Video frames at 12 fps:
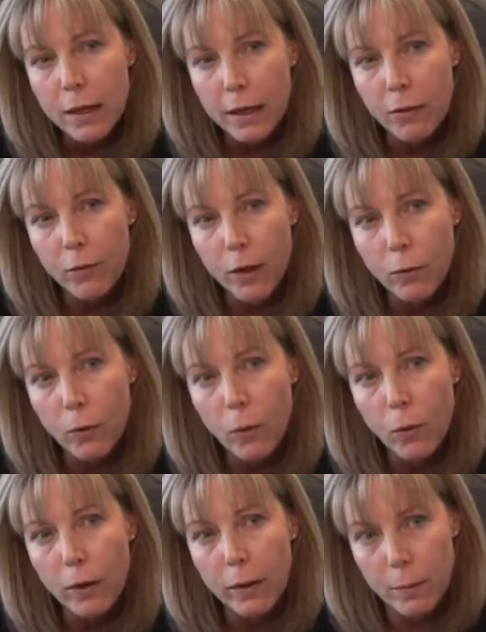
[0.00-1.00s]
in federal
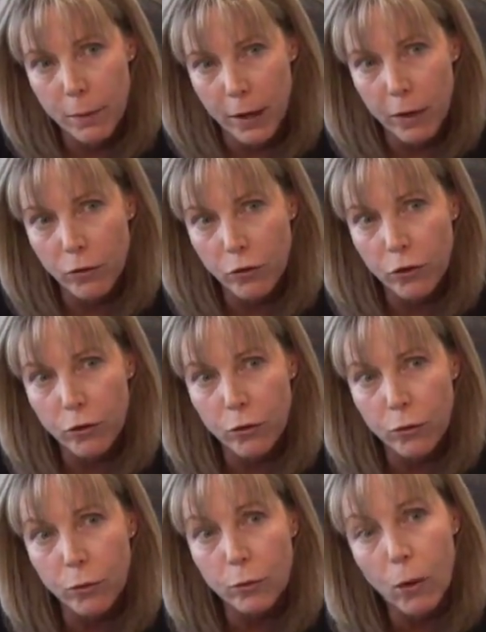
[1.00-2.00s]
court compared
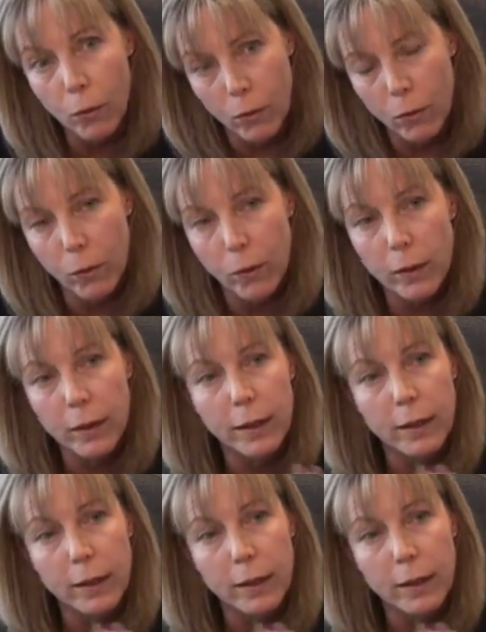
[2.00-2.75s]
to local court?